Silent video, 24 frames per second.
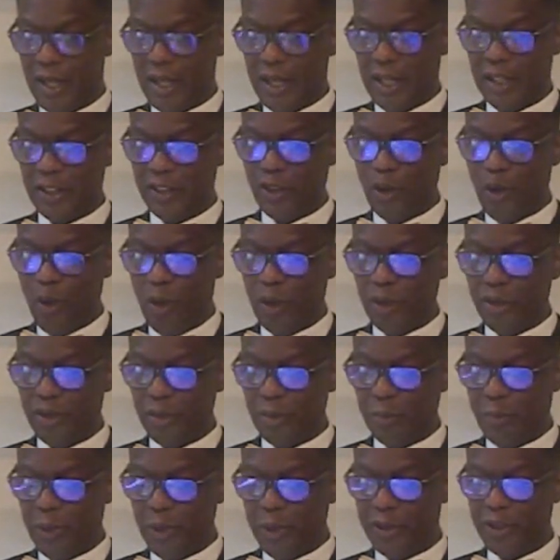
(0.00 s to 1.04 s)
is going to
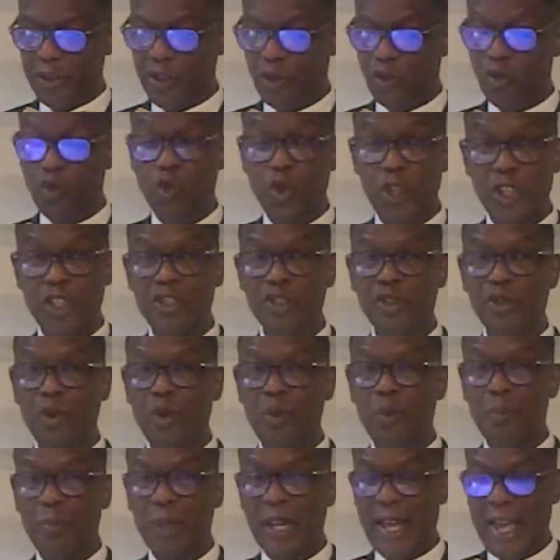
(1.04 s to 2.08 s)
put the
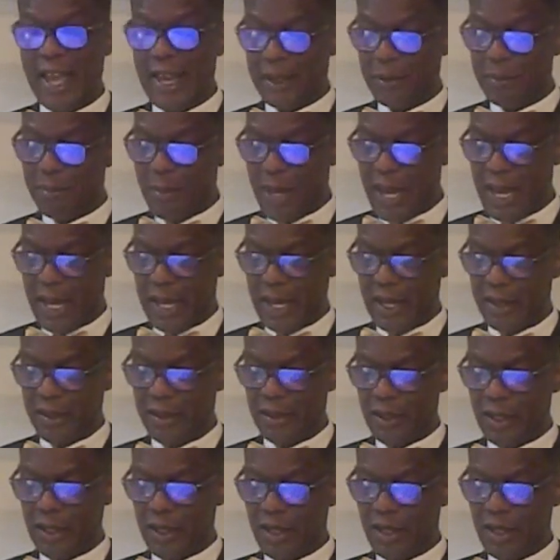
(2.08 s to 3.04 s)
original black man